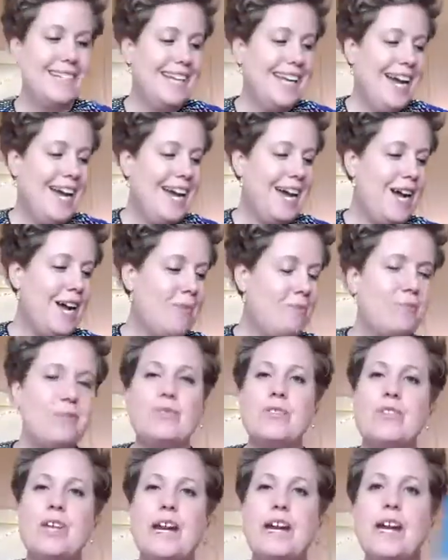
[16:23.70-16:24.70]

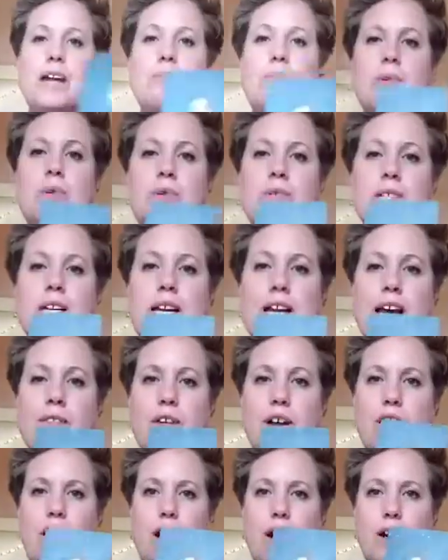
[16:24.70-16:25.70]
Then I pulled another
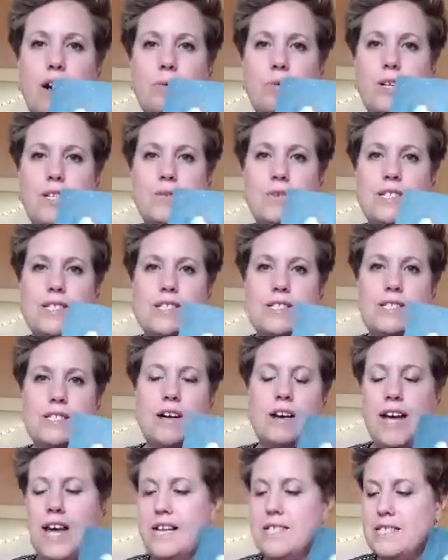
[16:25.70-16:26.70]
card, which was the
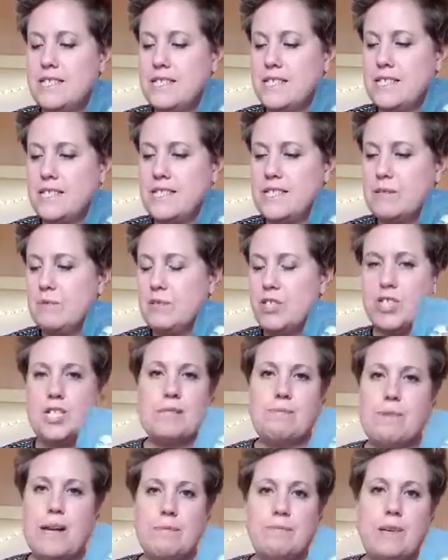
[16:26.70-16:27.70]
star ancestors, which
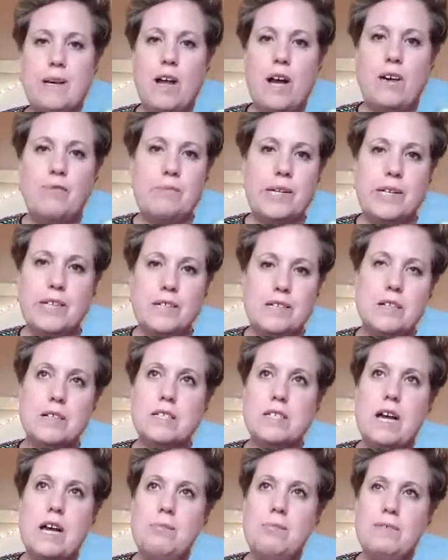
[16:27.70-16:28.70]
just made me laugh, because on
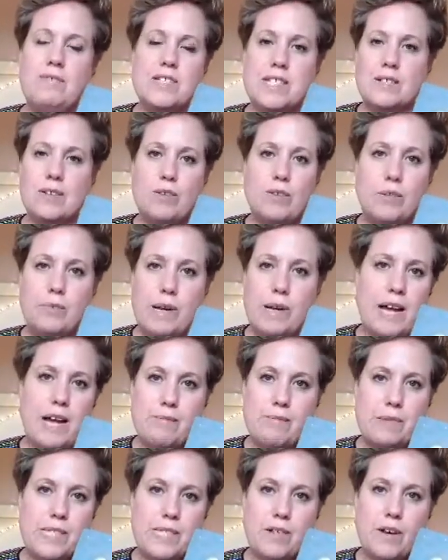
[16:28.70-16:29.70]
top of a Sangoma,
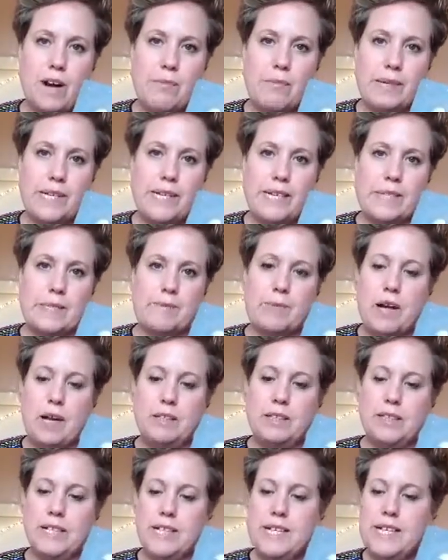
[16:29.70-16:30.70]
I'm a star being as
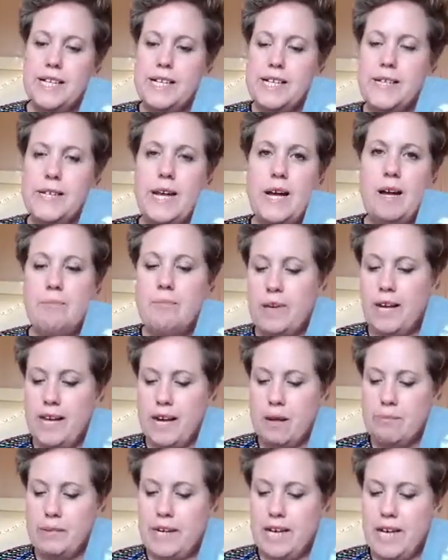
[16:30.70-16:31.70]
well. And
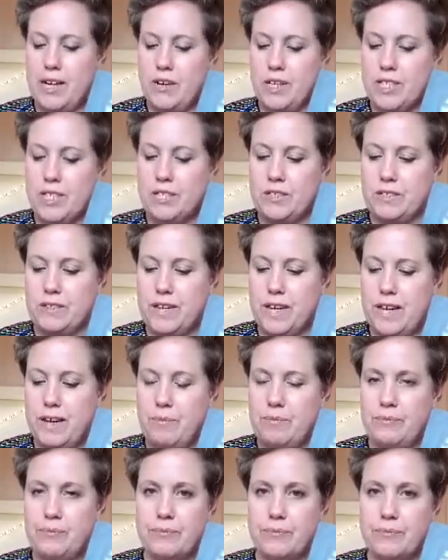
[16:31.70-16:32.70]
I belong to